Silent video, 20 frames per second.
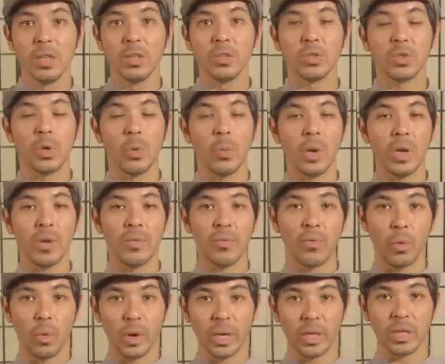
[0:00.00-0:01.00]
So we
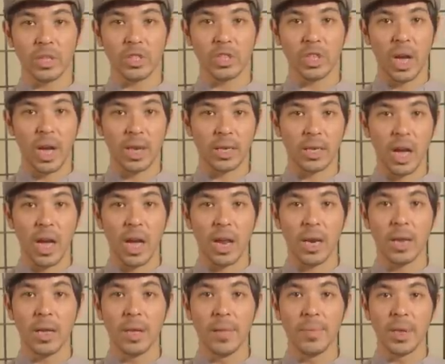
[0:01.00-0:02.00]
avoid the cha
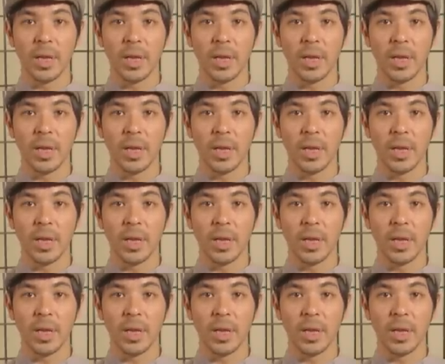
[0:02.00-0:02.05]
dan.